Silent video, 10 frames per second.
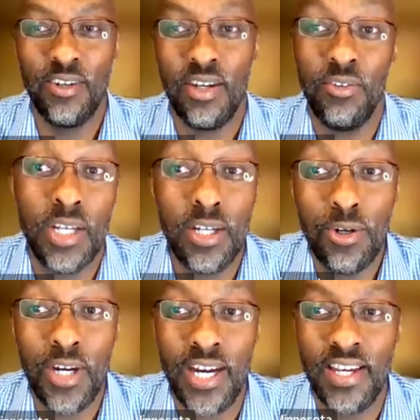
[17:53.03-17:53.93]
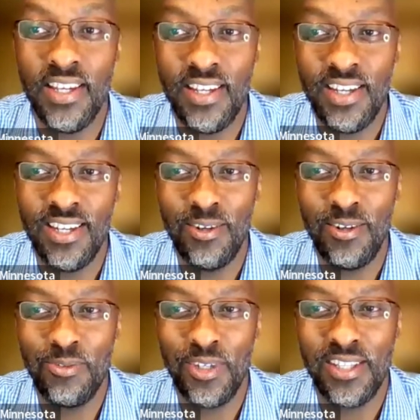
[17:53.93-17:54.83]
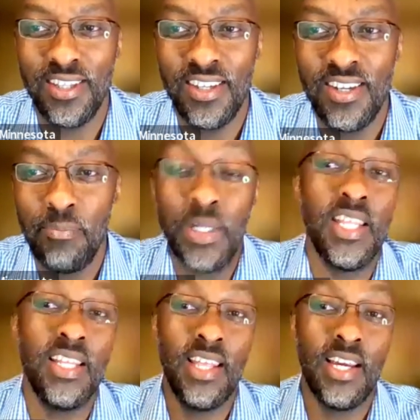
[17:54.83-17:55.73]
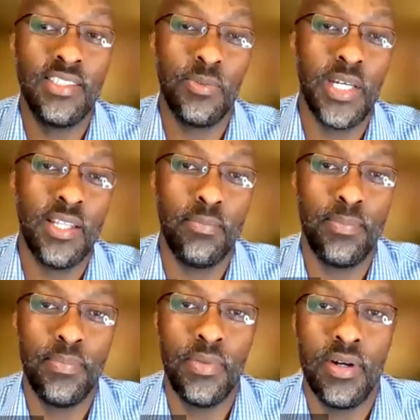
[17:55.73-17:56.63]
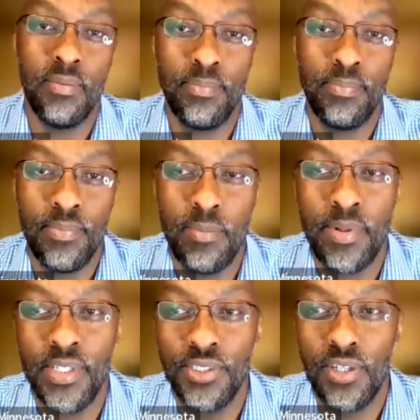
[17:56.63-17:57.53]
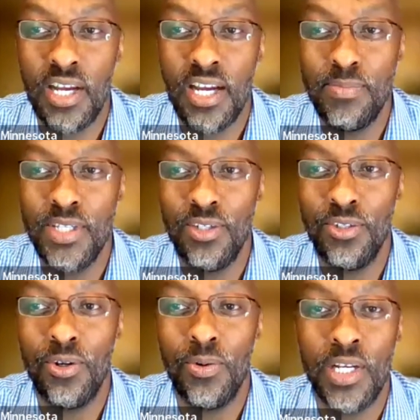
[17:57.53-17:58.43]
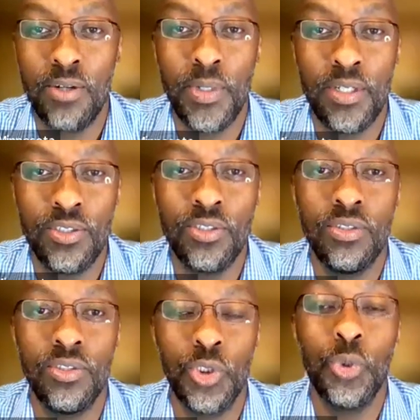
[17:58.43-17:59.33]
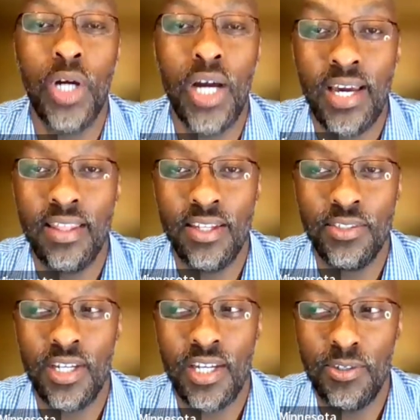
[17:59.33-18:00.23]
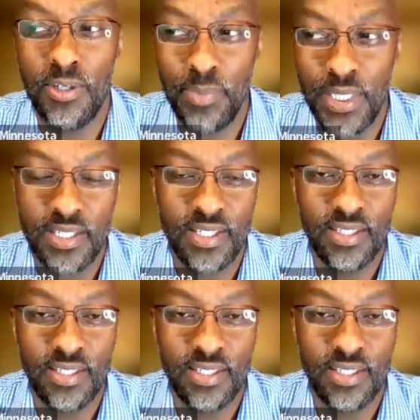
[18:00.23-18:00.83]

You can go high and hopefully, but then that's where the uh, preparation comes in. You don't want to be too high that your counterpart